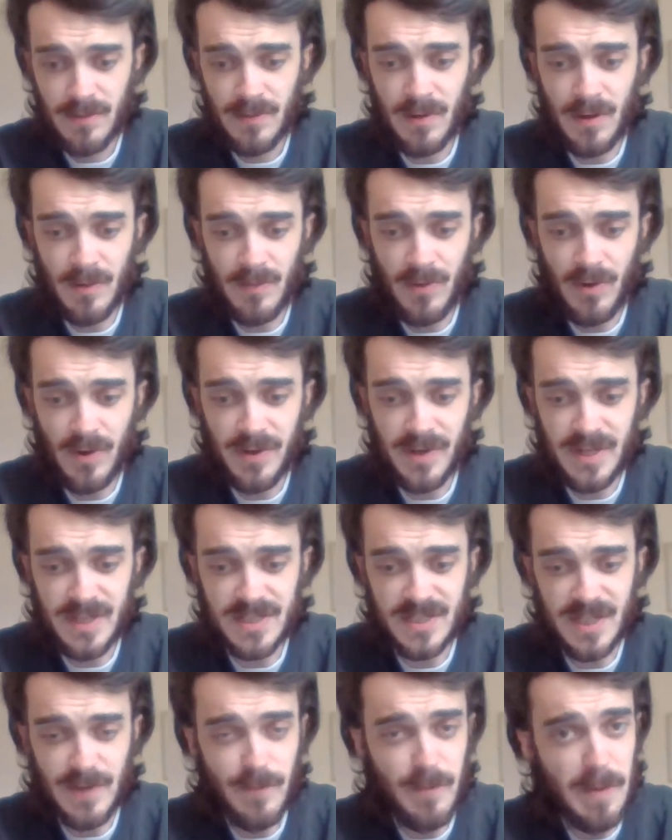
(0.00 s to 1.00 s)
I might need
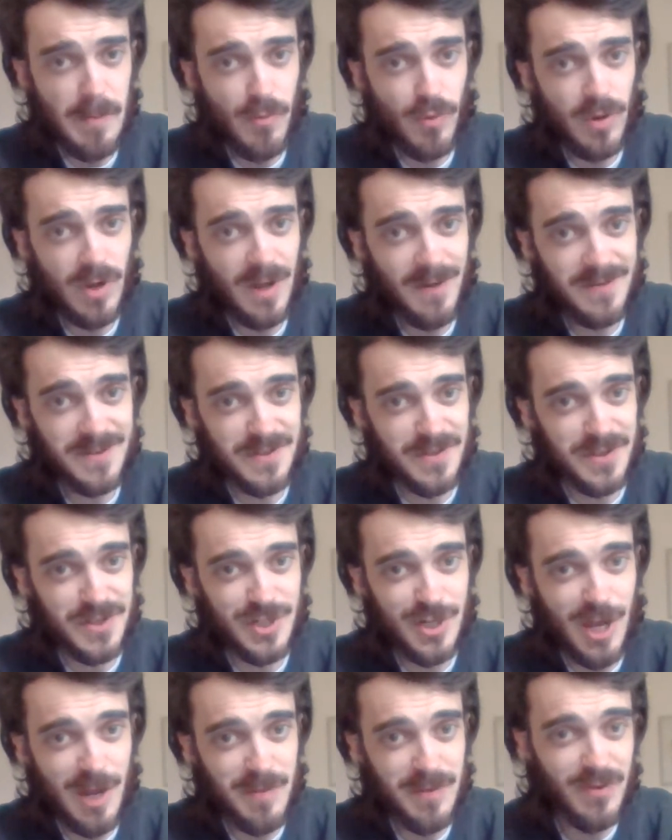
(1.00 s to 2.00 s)
to give a bit more love to the
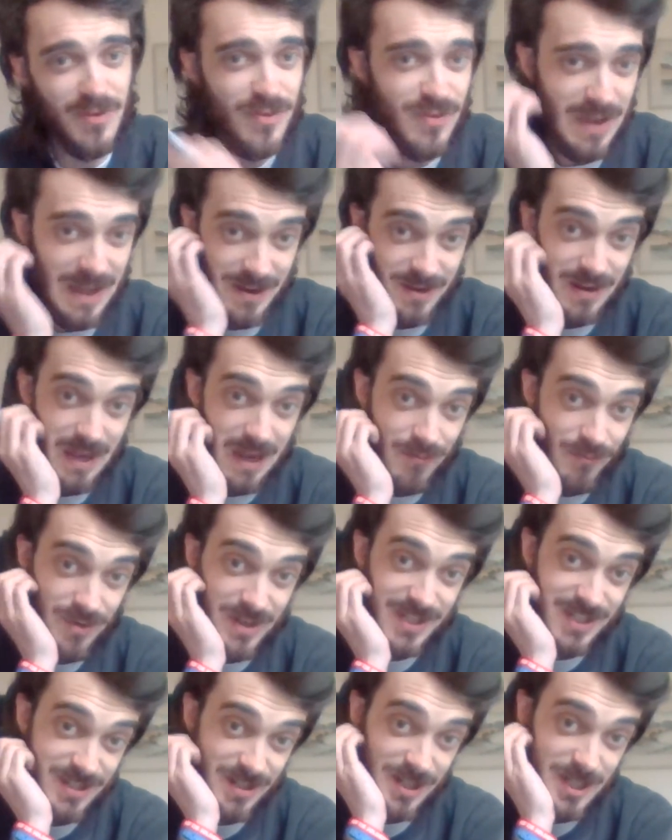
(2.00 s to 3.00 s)
Germans and
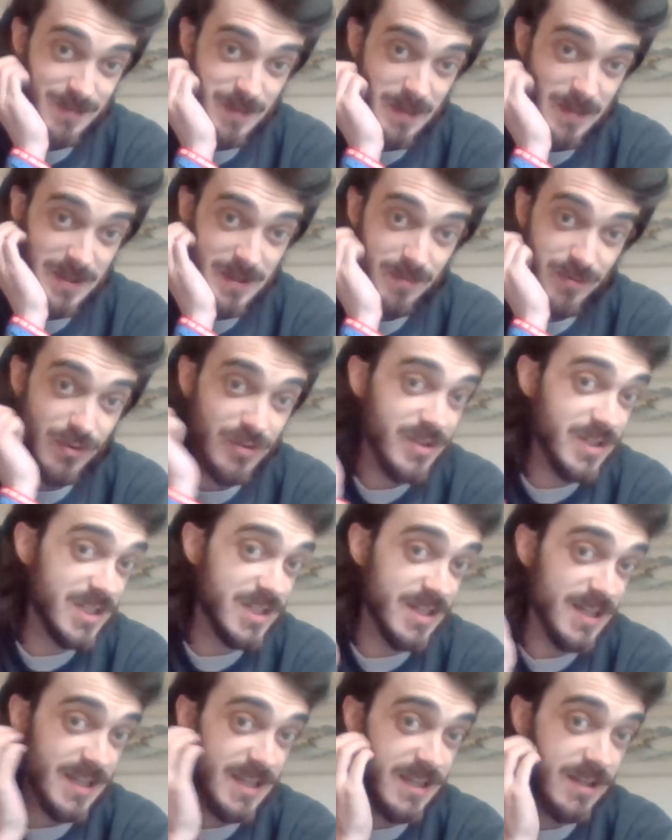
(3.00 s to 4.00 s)
research maybe the
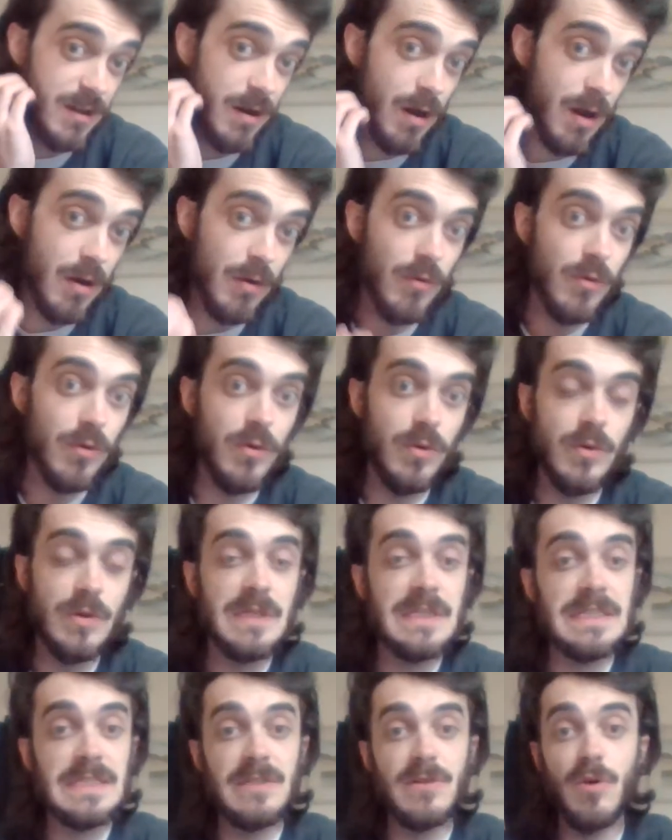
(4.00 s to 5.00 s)
Bundesliga
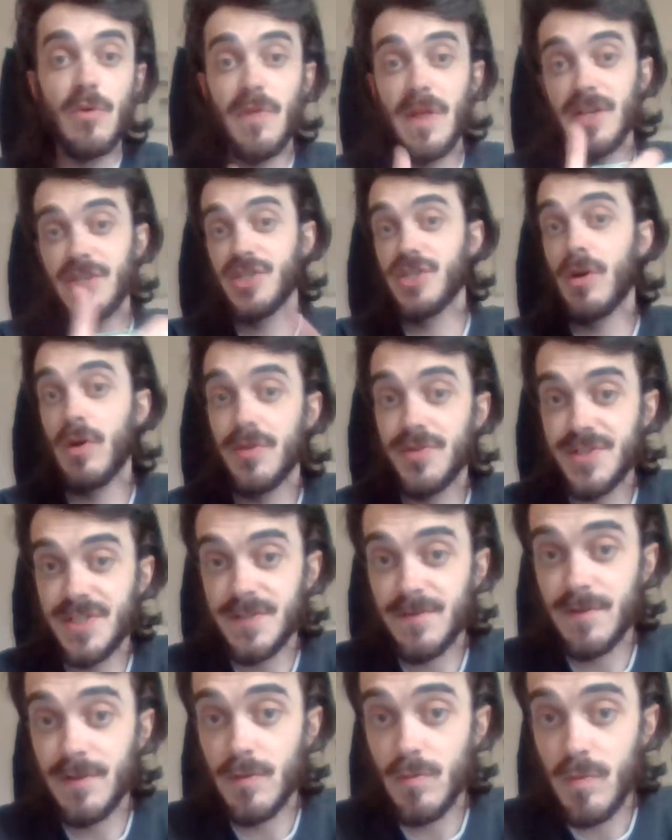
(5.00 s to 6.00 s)
or their
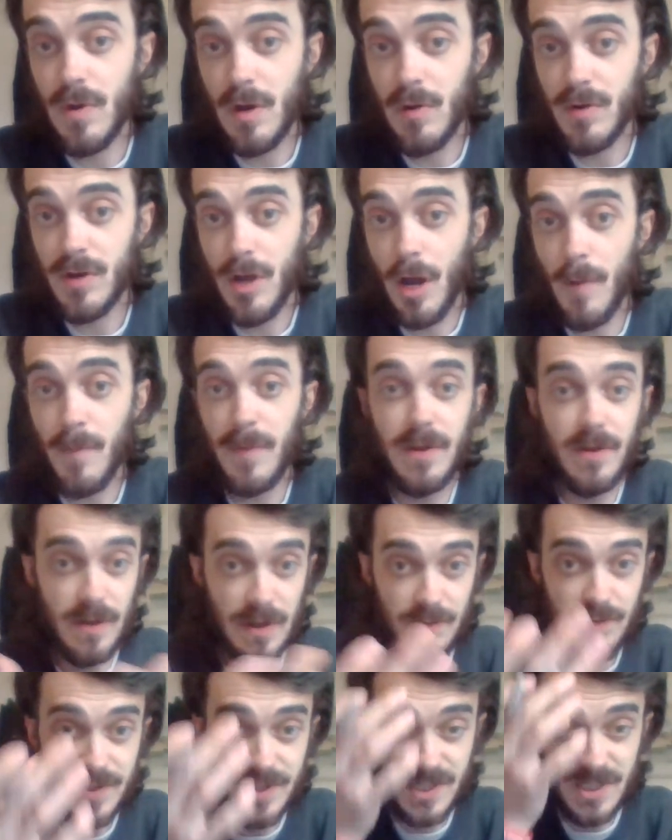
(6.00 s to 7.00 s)
chances for the World Cup
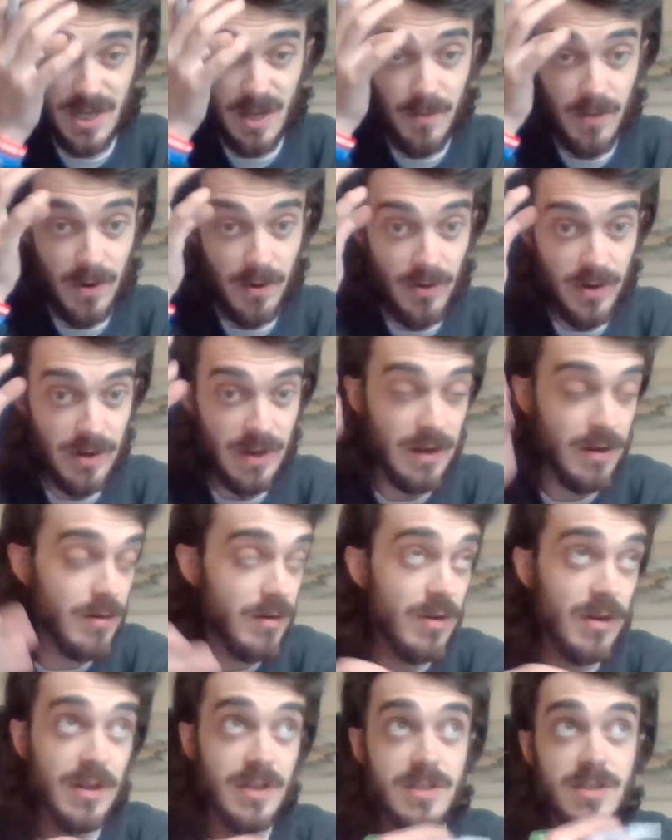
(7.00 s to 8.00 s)
in the summer,
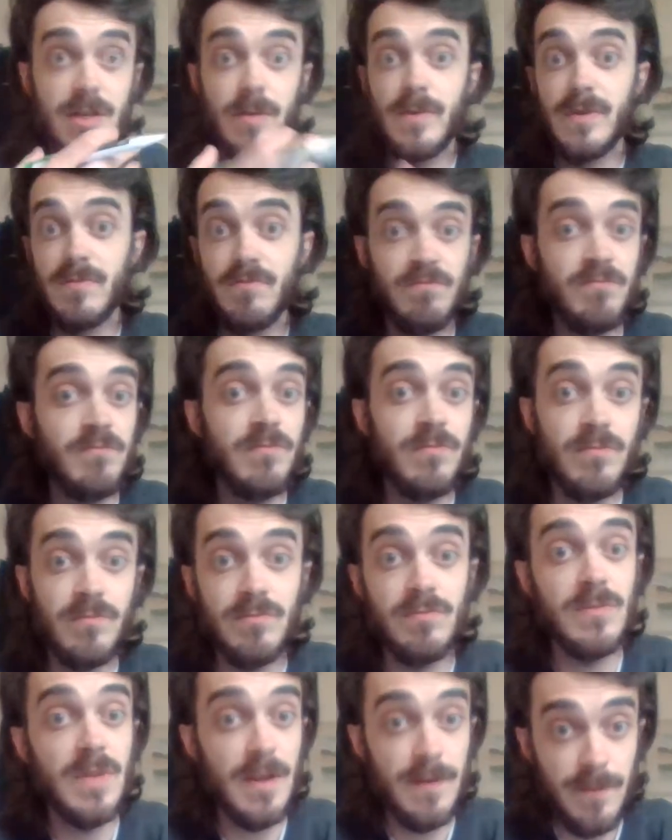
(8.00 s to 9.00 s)
and look at some of
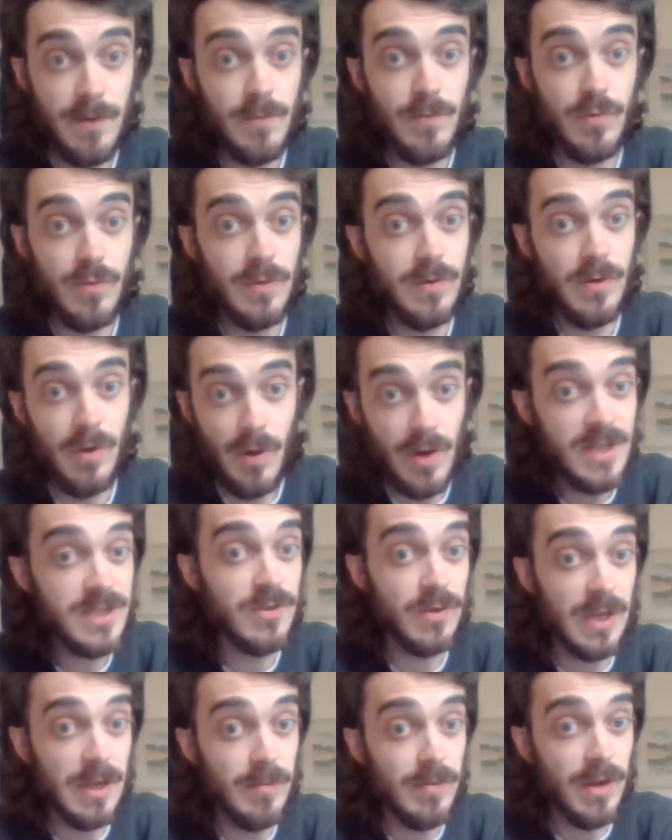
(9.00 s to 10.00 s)
their football and ice
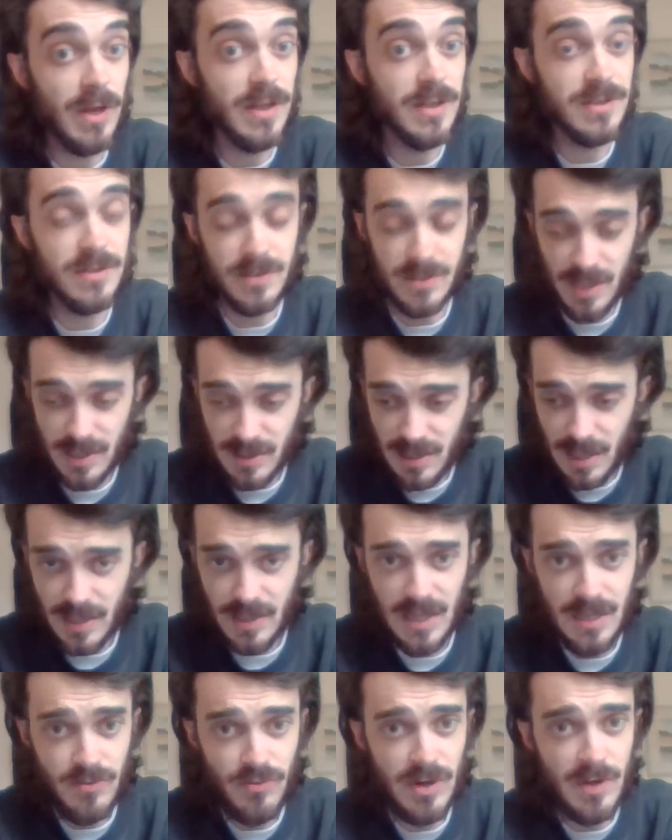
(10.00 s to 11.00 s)
hockey players, because they
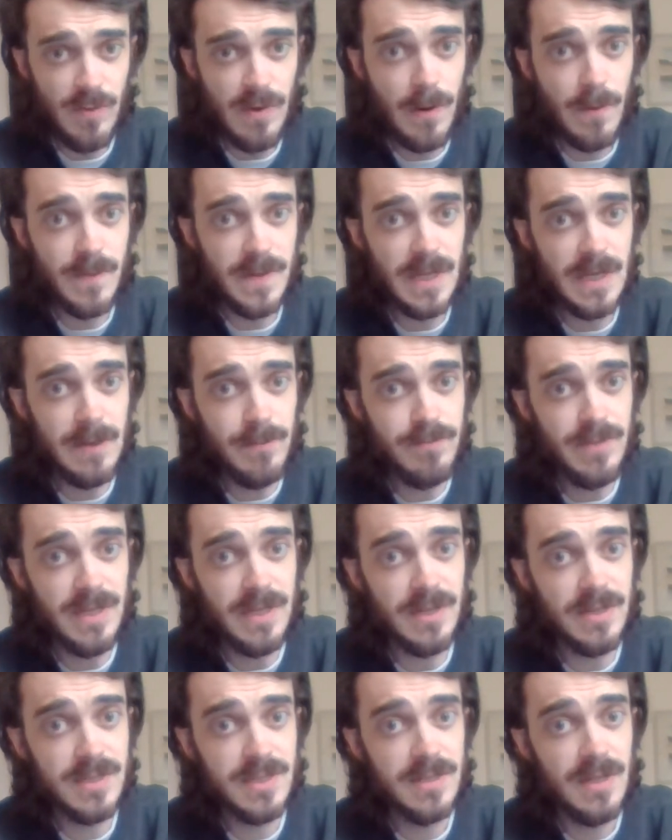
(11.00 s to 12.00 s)
did really well in the
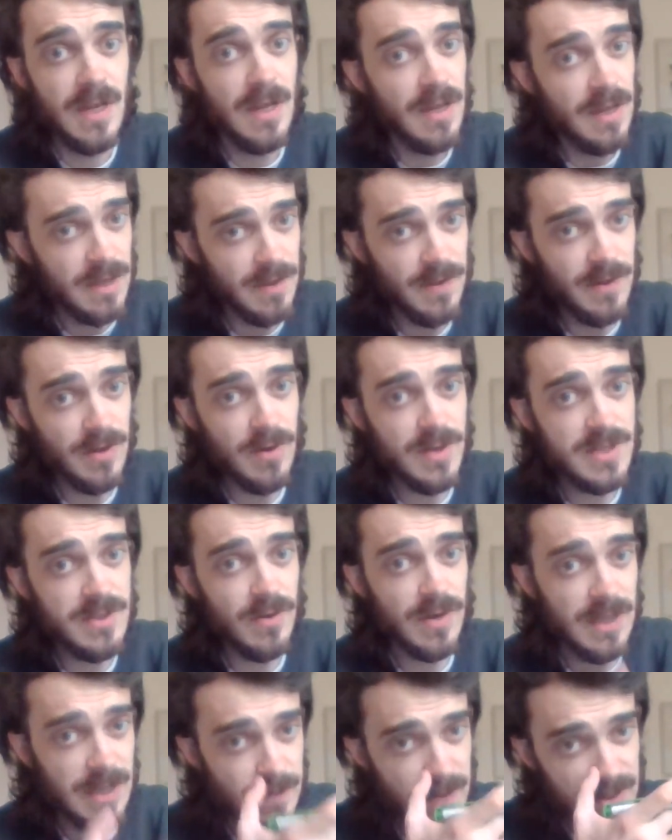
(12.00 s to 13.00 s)
Olympics in the ice
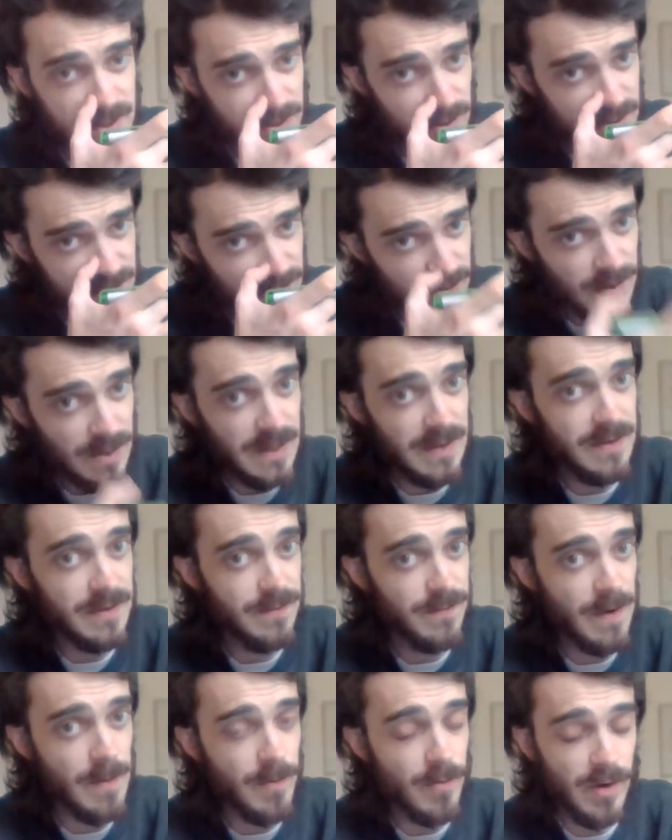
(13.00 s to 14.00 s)
hockey, the men's ice hockey
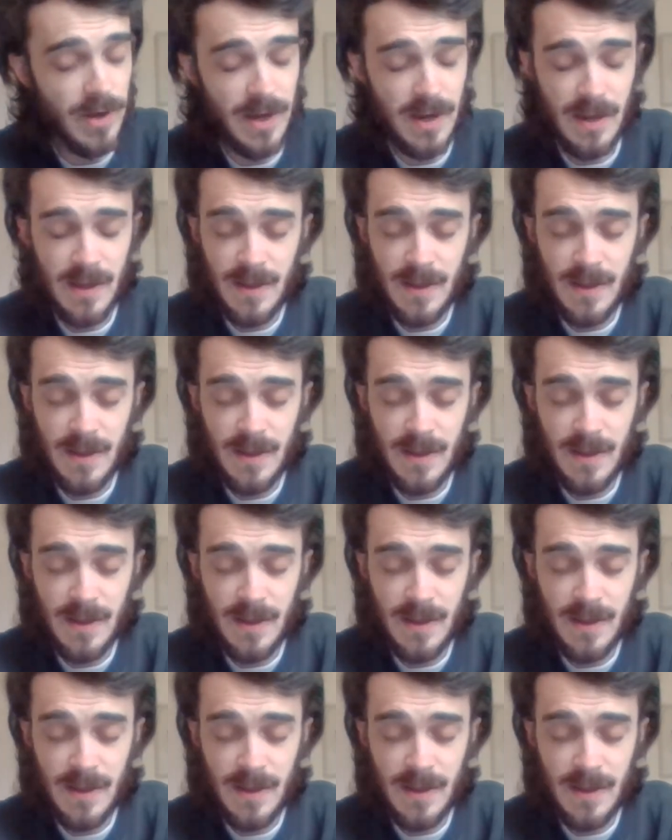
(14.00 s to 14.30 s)
in February.